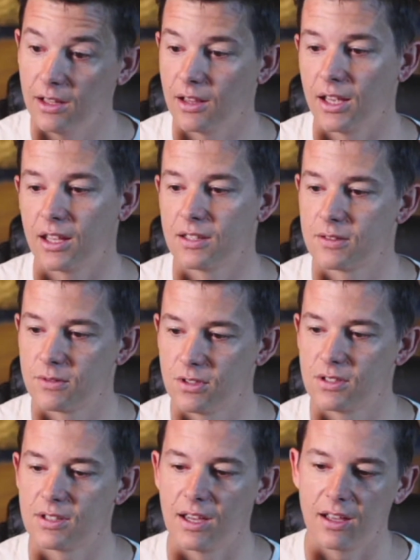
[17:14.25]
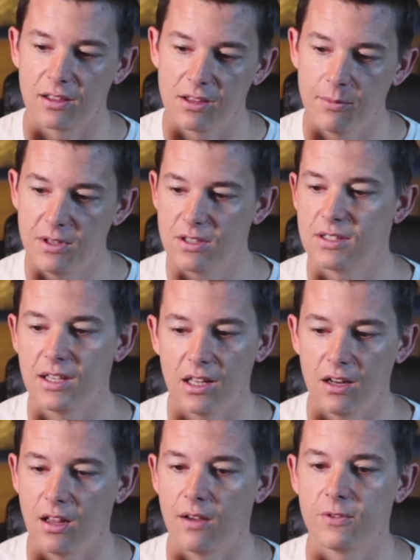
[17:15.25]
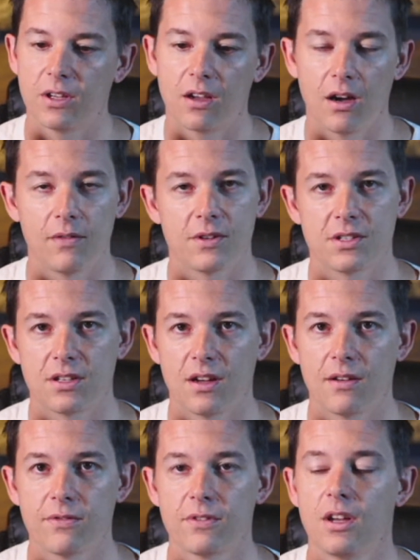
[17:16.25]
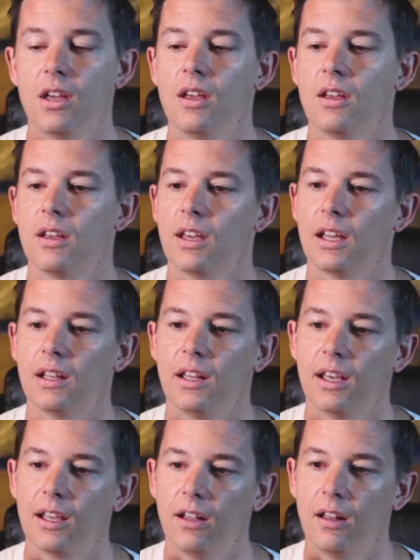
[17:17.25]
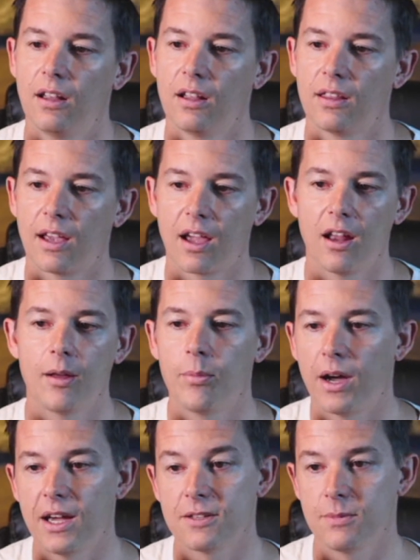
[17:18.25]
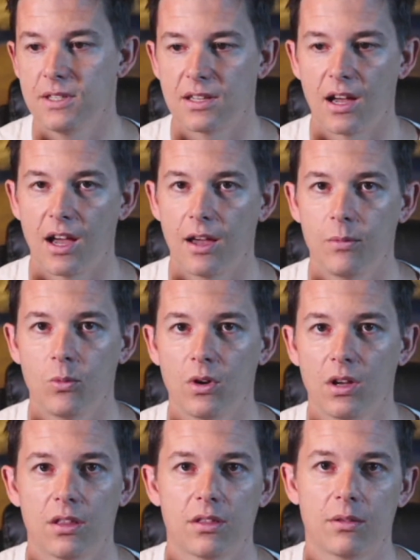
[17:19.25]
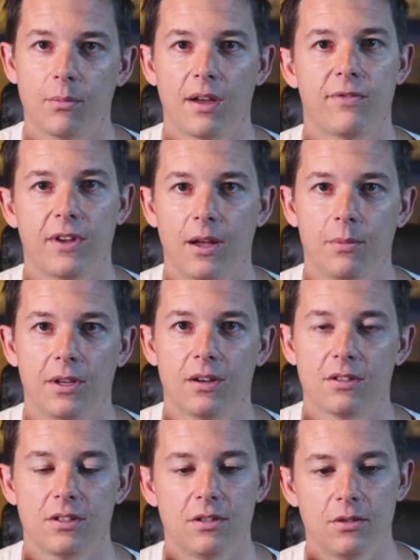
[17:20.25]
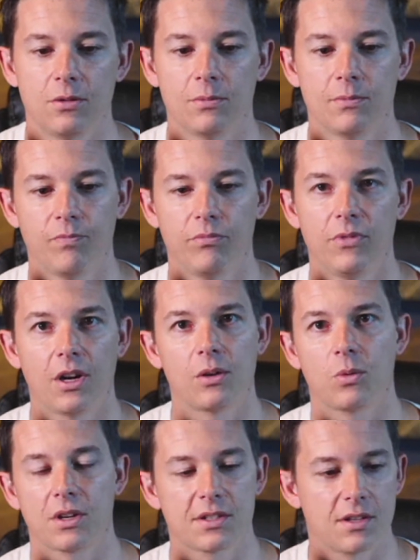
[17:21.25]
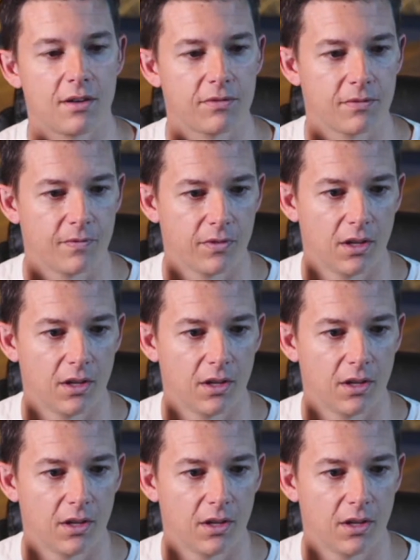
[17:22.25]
Like it's just like, let me just get enough to cover stuff. And then that kind of buys me time with my family or to do non-work stuff.